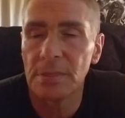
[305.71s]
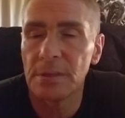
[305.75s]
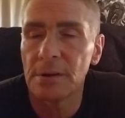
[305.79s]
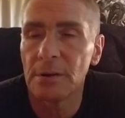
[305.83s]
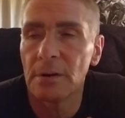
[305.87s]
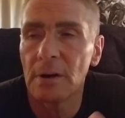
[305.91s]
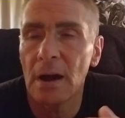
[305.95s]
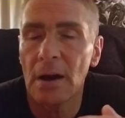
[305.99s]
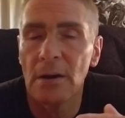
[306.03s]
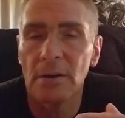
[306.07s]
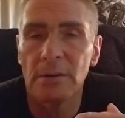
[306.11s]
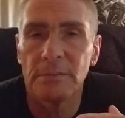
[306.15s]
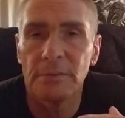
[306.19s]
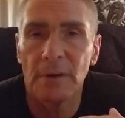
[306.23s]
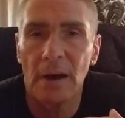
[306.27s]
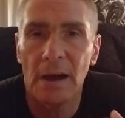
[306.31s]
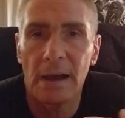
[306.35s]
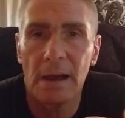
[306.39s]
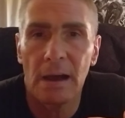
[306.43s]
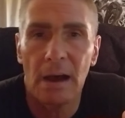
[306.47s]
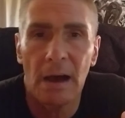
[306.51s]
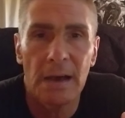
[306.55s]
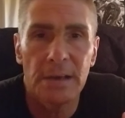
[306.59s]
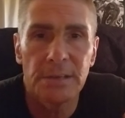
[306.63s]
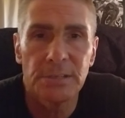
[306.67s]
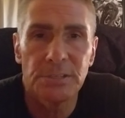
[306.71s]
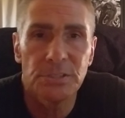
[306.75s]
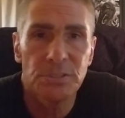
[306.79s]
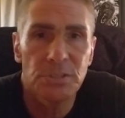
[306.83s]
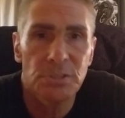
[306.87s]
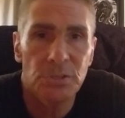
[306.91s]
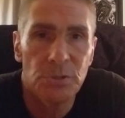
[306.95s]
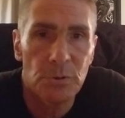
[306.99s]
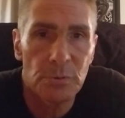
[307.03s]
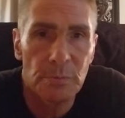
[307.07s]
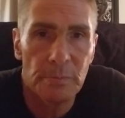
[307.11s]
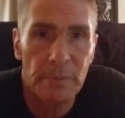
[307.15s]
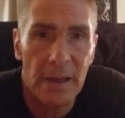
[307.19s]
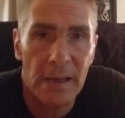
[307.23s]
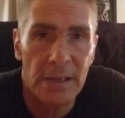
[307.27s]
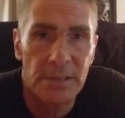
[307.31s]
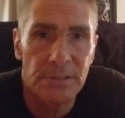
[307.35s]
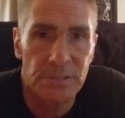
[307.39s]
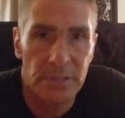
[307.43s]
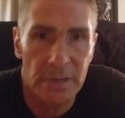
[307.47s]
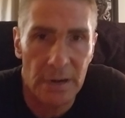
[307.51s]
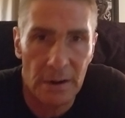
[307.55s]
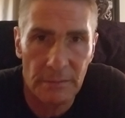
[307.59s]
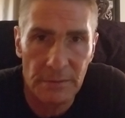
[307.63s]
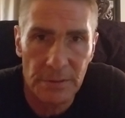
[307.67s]
They're out of ICU
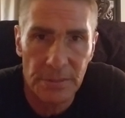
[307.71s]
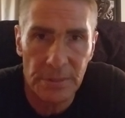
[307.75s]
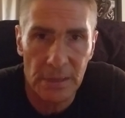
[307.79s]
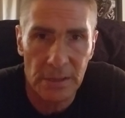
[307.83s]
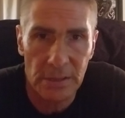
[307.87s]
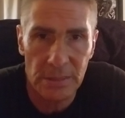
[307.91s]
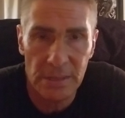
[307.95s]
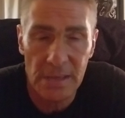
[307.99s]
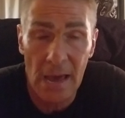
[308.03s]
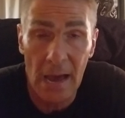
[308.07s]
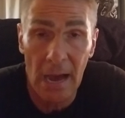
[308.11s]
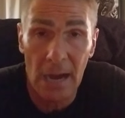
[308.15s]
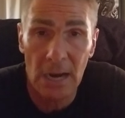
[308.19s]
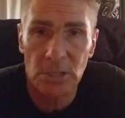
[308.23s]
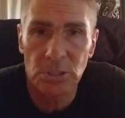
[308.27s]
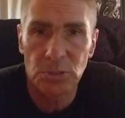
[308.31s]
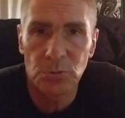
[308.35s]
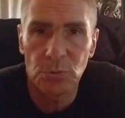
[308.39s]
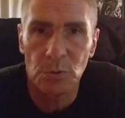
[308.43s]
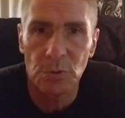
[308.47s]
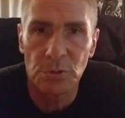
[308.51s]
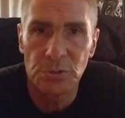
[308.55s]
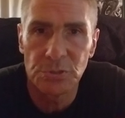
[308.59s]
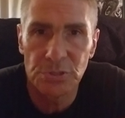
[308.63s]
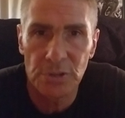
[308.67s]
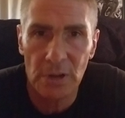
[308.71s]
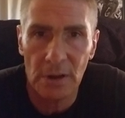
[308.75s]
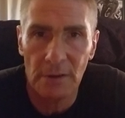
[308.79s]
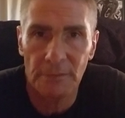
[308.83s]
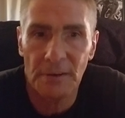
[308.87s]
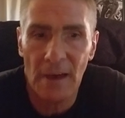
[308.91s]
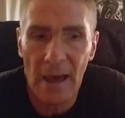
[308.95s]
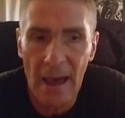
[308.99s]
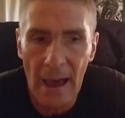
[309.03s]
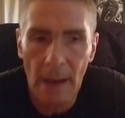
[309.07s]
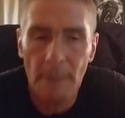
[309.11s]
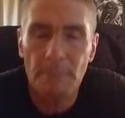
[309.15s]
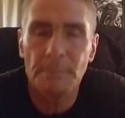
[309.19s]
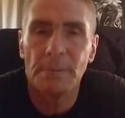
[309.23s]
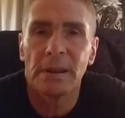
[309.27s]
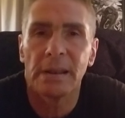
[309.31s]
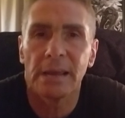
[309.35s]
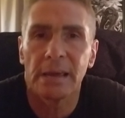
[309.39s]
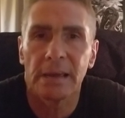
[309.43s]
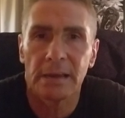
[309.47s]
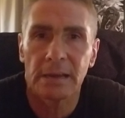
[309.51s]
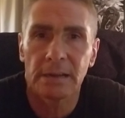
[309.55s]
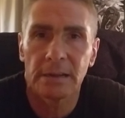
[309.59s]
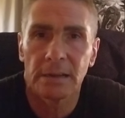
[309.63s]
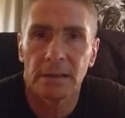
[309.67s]
beds and everything. The actual stuff
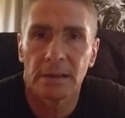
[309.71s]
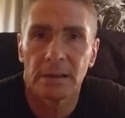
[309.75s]
happening